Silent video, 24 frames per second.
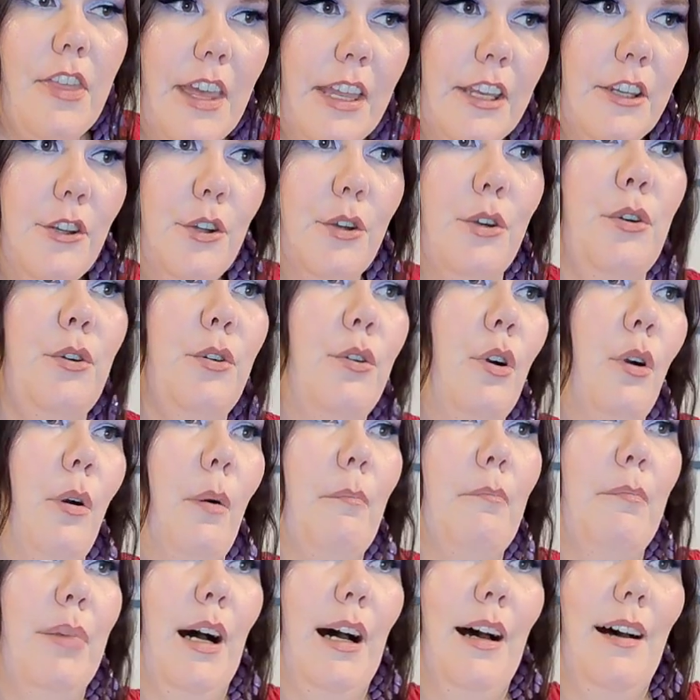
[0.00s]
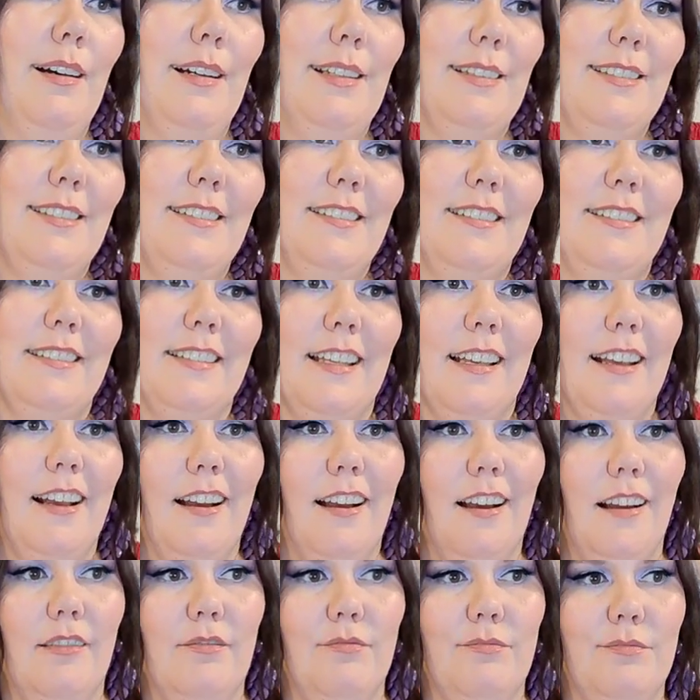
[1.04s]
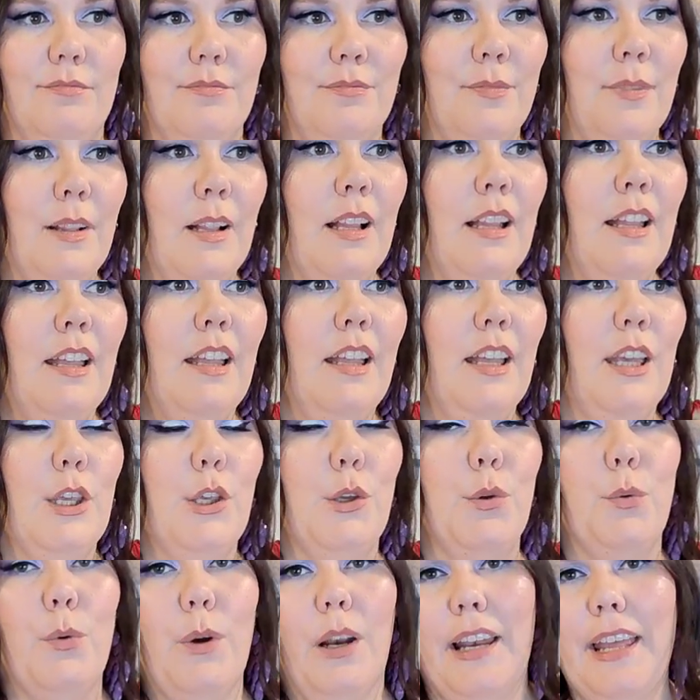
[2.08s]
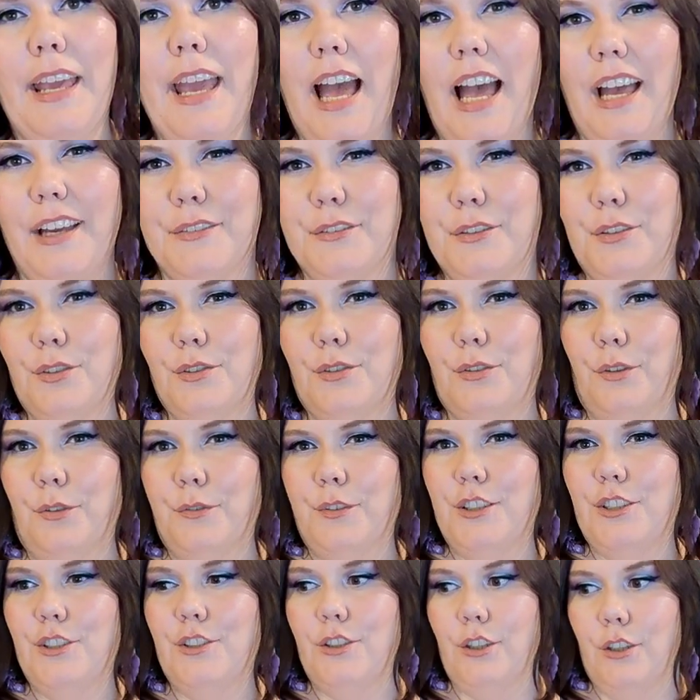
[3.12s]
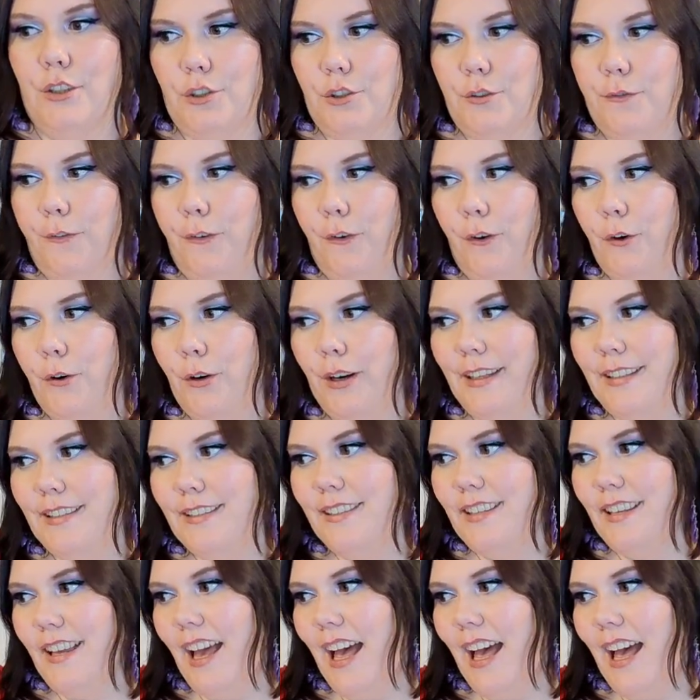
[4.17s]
They do, but you really have to sort of search for it,